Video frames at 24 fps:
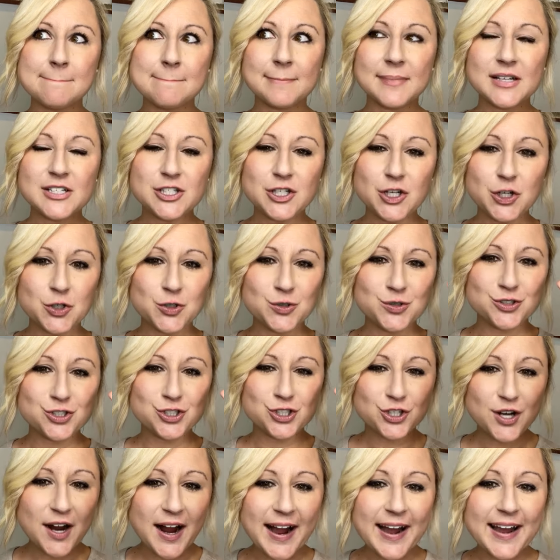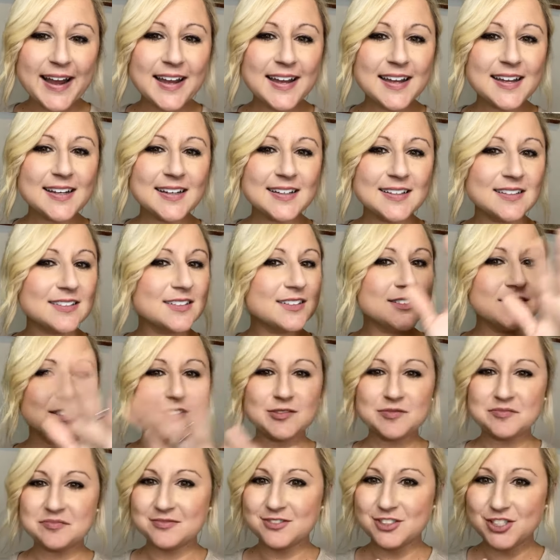So try
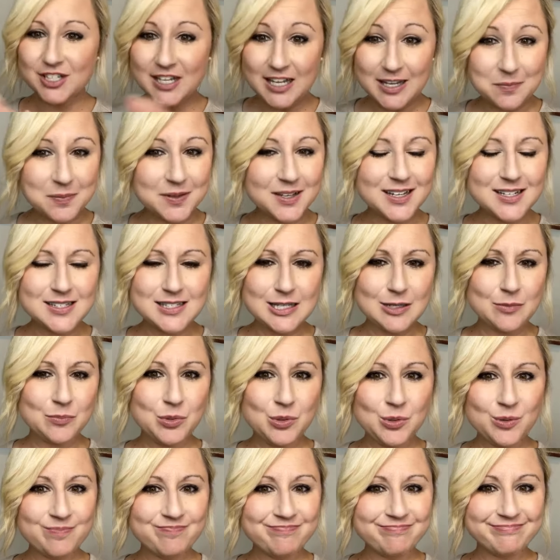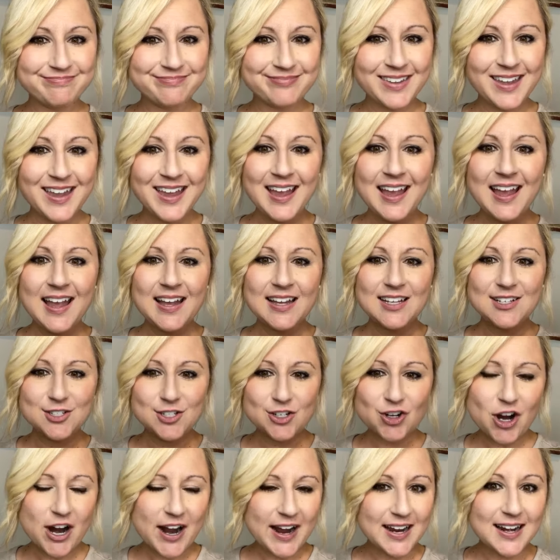just keeping it simple,
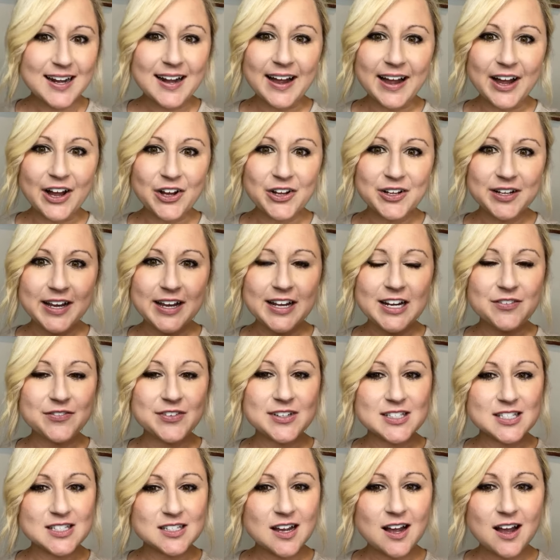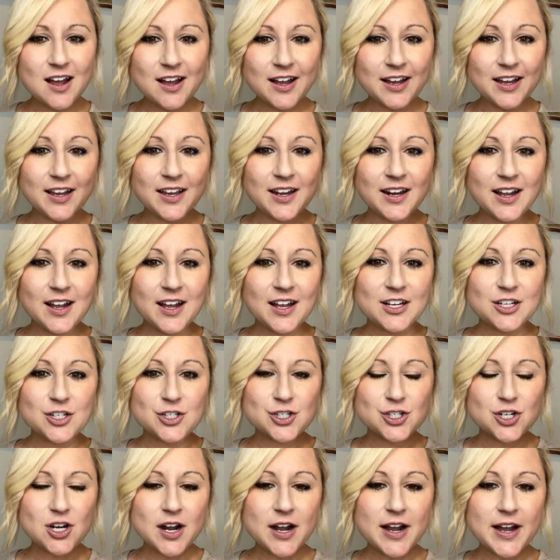try it out. And if it's not,
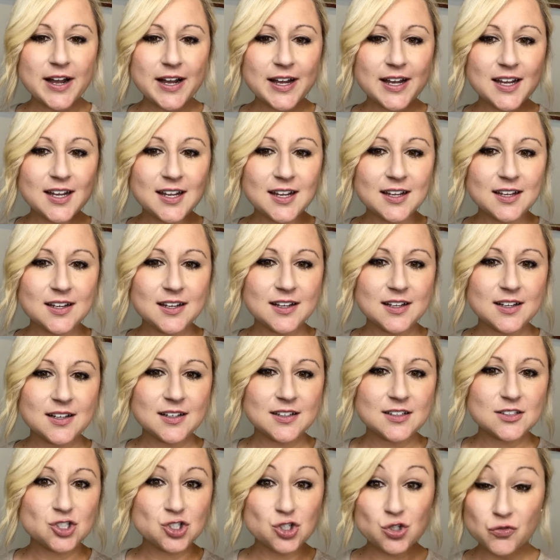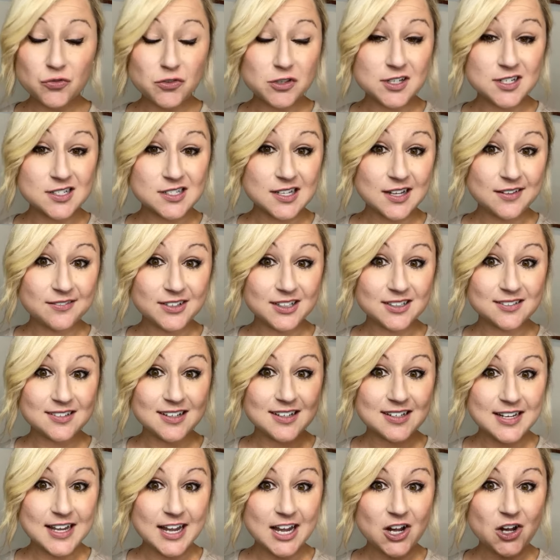try $247.
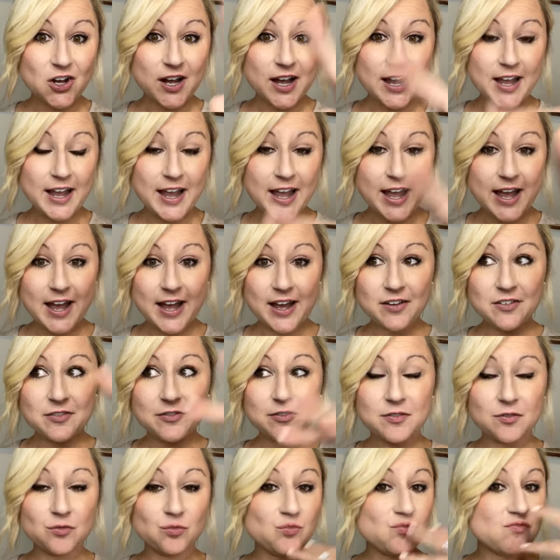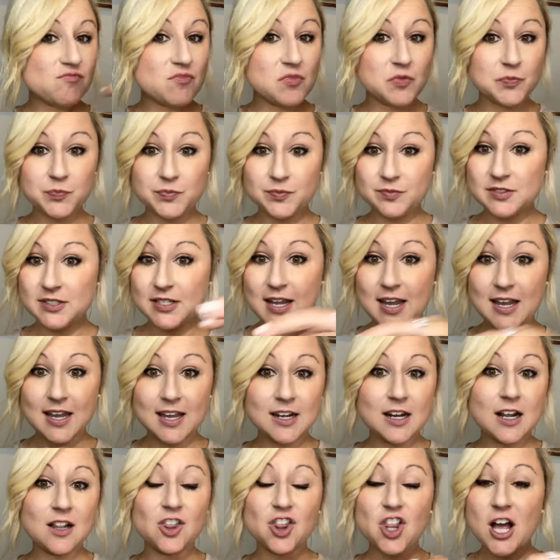Now I have taken
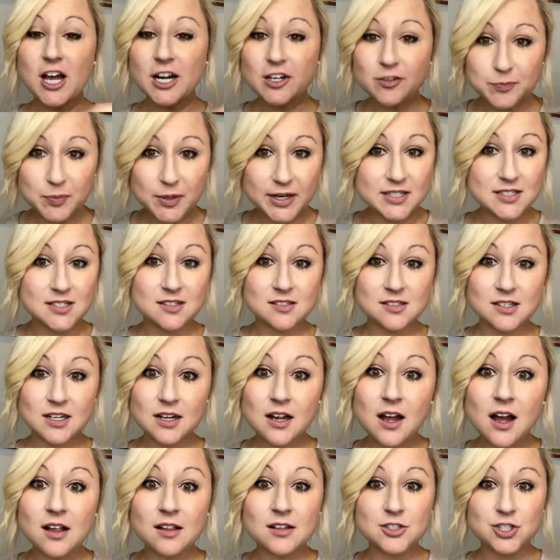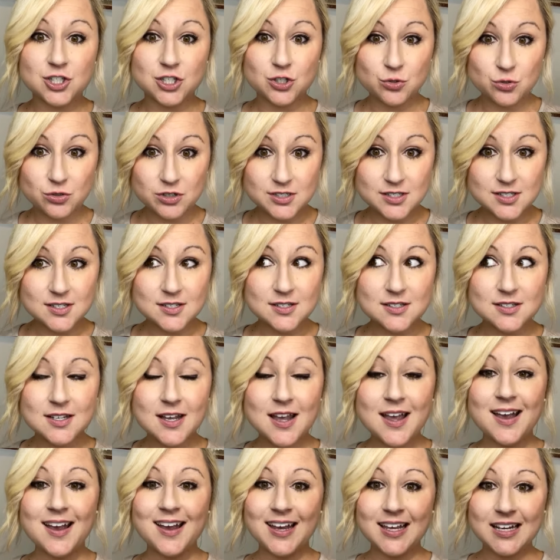a lot of pricing psychology courses,
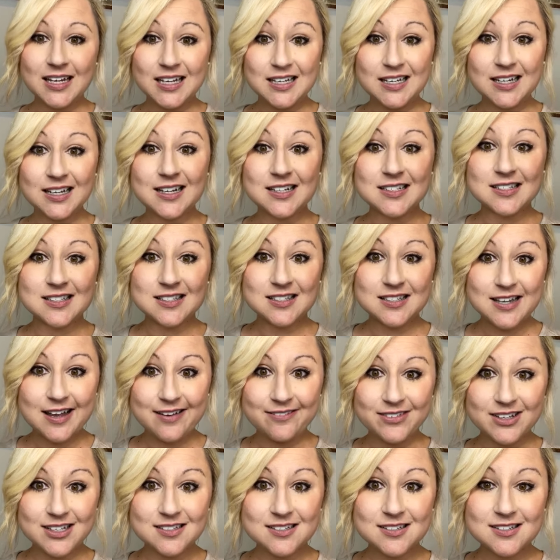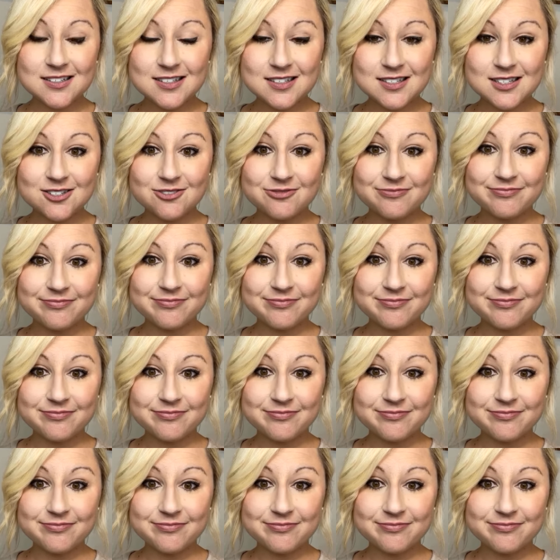and ending in 7s